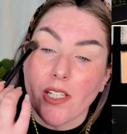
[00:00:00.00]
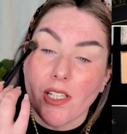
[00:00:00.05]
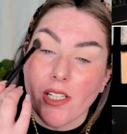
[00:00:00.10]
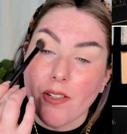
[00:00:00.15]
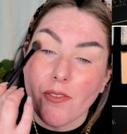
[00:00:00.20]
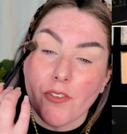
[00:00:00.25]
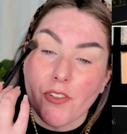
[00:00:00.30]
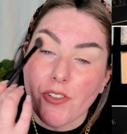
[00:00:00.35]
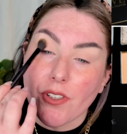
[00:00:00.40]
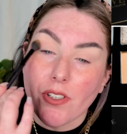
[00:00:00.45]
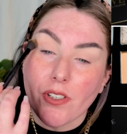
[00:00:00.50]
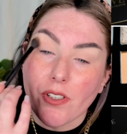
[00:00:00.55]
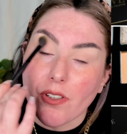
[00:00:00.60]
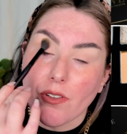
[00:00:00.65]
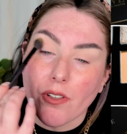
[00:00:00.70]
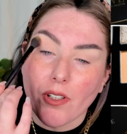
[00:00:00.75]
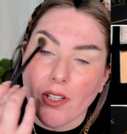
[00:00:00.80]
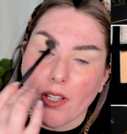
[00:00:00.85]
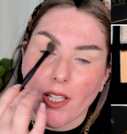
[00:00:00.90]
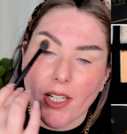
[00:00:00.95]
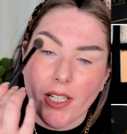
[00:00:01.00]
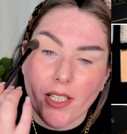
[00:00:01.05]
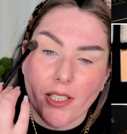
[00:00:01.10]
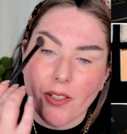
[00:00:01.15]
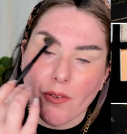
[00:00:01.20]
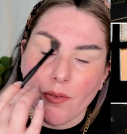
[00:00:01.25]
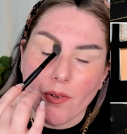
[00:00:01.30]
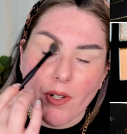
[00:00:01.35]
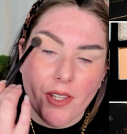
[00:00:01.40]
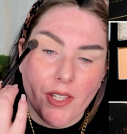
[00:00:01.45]
And I'm just going to
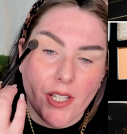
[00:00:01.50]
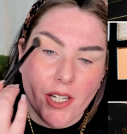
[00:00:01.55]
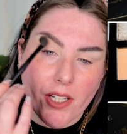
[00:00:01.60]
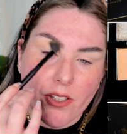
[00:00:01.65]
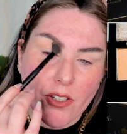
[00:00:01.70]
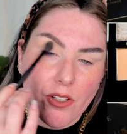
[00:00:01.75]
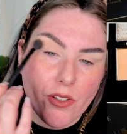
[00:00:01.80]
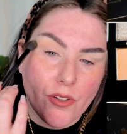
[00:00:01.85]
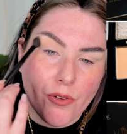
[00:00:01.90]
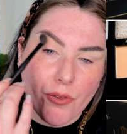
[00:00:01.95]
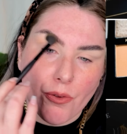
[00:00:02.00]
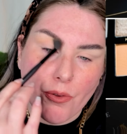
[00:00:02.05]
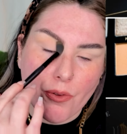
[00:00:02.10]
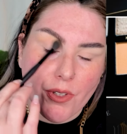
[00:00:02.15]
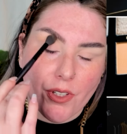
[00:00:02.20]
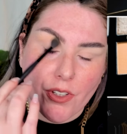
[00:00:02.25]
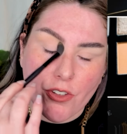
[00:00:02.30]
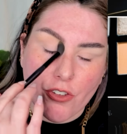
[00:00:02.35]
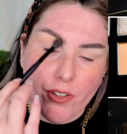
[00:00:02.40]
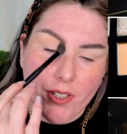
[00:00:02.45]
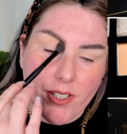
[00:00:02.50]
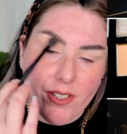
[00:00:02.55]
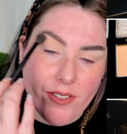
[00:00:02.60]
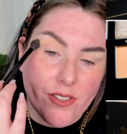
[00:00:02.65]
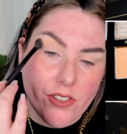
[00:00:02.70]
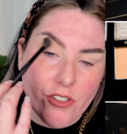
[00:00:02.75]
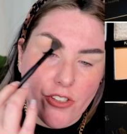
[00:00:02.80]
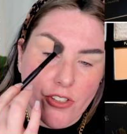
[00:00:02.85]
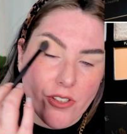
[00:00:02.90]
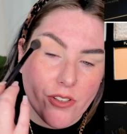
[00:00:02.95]
lightly run that through the
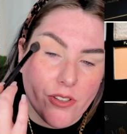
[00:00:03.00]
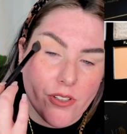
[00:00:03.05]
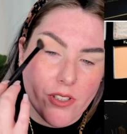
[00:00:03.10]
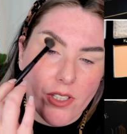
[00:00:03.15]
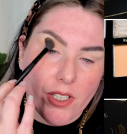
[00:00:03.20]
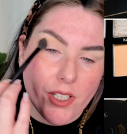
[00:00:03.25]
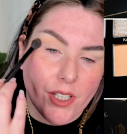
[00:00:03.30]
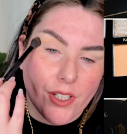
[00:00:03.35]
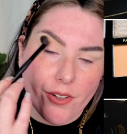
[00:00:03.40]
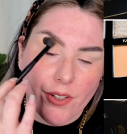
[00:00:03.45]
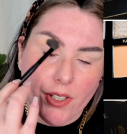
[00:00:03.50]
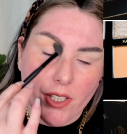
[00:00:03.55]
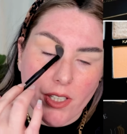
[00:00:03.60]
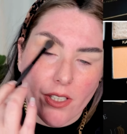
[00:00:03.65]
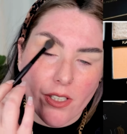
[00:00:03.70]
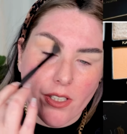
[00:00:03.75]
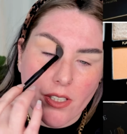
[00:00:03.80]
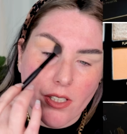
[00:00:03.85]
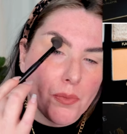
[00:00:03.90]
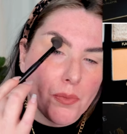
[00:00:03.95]
transition area.